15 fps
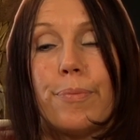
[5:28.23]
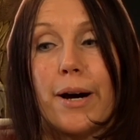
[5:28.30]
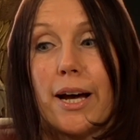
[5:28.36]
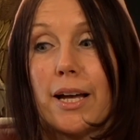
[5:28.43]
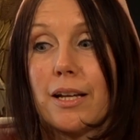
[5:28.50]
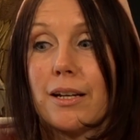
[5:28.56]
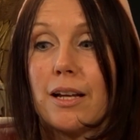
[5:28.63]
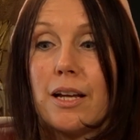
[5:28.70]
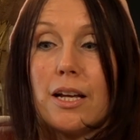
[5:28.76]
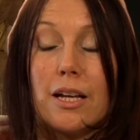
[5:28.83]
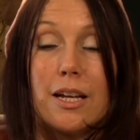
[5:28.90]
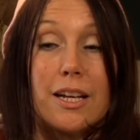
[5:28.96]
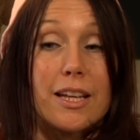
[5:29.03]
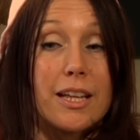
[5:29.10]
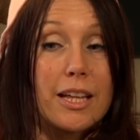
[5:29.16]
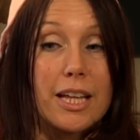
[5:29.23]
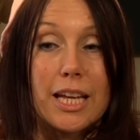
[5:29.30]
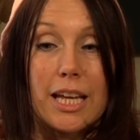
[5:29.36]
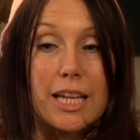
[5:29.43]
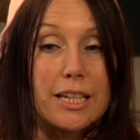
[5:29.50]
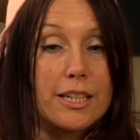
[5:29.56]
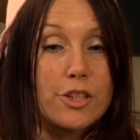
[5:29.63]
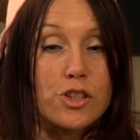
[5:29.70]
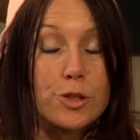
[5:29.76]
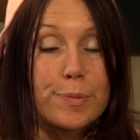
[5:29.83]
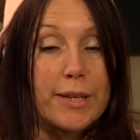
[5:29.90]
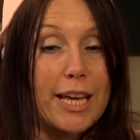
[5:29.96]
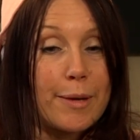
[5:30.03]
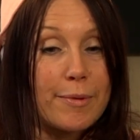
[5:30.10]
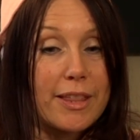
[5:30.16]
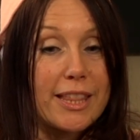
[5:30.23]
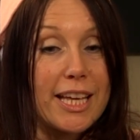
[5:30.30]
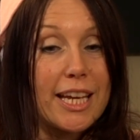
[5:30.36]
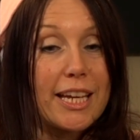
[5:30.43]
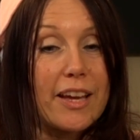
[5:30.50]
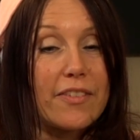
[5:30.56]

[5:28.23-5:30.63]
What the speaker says: But it just became a thing.